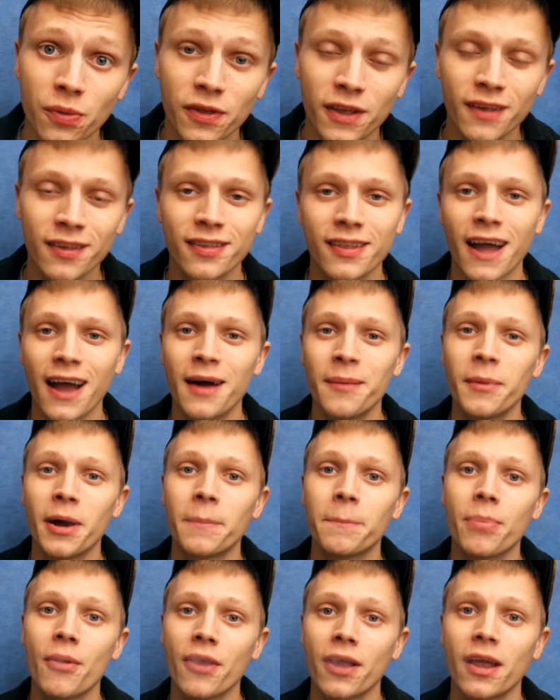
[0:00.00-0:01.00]
This time
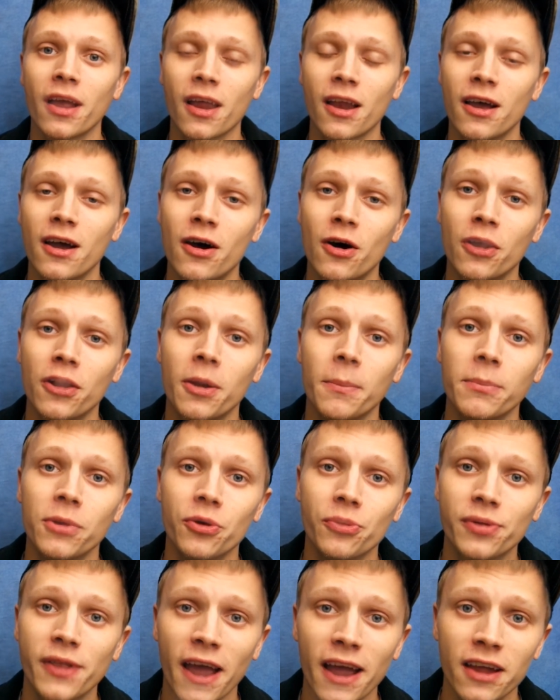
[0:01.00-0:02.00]
I'm bringing it on the
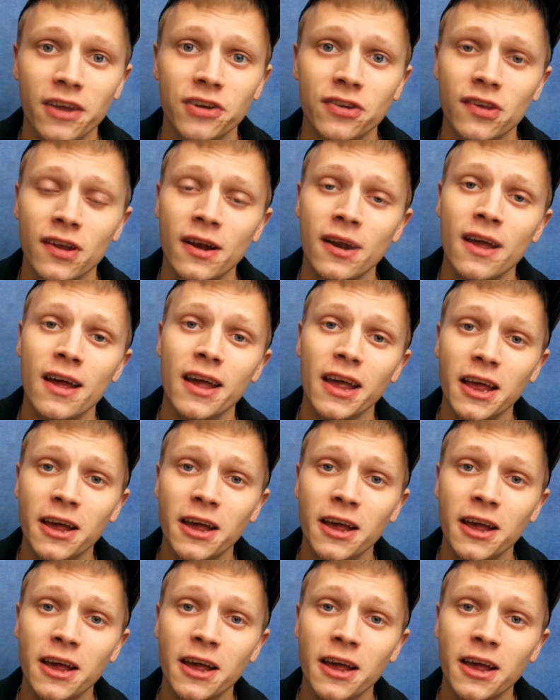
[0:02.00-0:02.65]
mutation